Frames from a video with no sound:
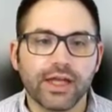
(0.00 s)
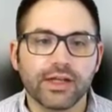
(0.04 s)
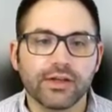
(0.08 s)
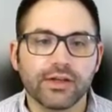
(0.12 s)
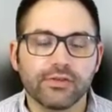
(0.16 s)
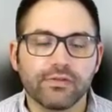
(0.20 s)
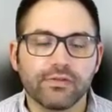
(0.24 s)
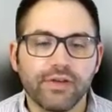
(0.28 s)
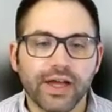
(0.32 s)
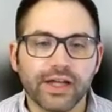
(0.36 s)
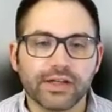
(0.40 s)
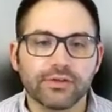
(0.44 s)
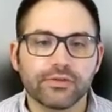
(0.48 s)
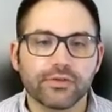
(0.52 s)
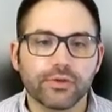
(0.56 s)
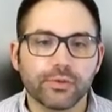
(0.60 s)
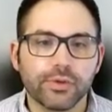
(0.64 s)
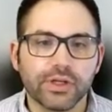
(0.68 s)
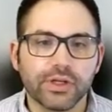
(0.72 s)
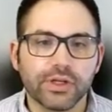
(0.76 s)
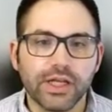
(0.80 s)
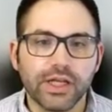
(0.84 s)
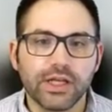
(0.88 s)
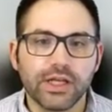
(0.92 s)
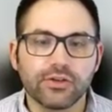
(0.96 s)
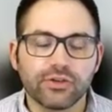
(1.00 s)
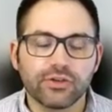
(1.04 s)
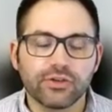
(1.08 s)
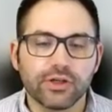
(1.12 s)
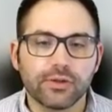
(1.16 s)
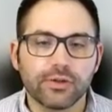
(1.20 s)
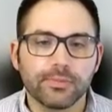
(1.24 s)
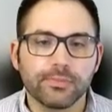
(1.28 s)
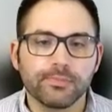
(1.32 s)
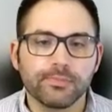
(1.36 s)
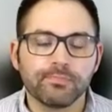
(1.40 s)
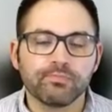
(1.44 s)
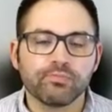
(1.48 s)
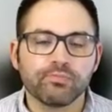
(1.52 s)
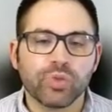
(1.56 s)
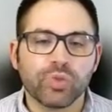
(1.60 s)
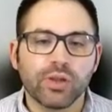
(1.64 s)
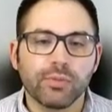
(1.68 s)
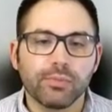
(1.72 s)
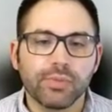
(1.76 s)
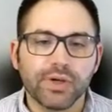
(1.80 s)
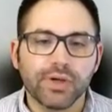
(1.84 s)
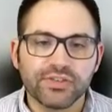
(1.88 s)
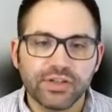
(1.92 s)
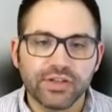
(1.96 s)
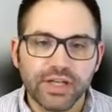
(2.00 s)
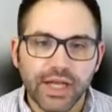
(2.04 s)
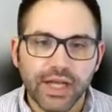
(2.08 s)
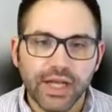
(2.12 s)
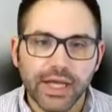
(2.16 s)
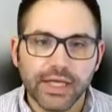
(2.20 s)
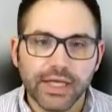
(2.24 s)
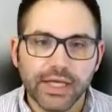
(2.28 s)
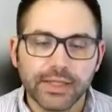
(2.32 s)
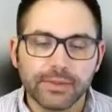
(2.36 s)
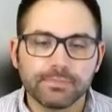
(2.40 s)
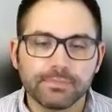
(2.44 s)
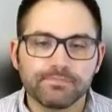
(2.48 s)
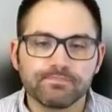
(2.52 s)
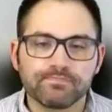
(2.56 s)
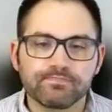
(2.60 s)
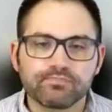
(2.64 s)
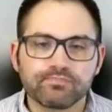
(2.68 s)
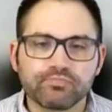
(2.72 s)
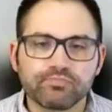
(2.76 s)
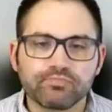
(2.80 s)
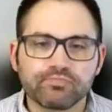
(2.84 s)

and effective communication, but today